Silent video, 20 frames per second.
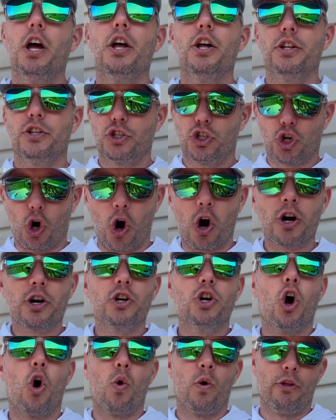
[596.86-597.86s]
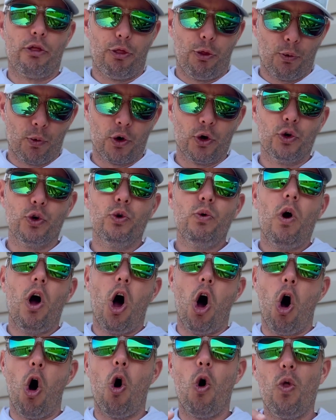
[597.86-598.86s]
start going through
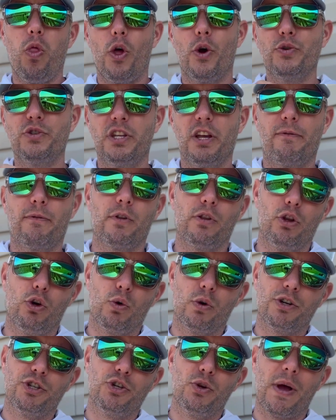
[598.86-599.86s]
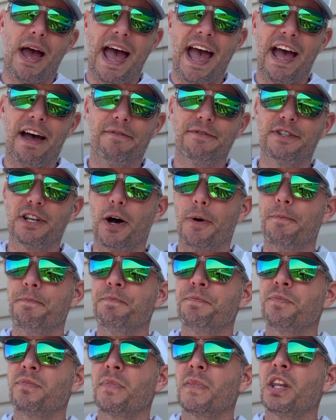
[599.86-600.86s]
all those different lures you have. So
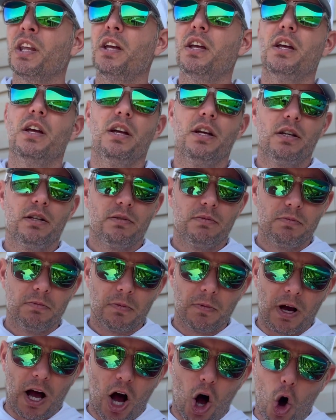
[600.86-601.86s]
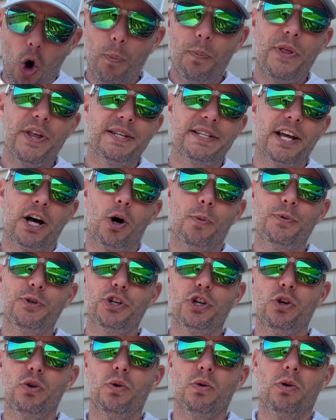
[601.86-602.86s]
I hope this helps
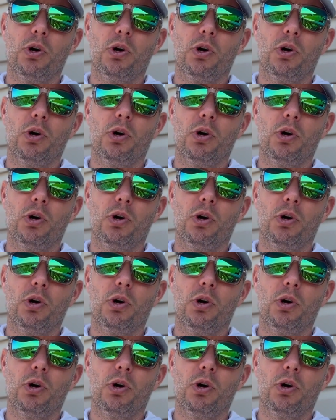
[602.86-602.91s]
you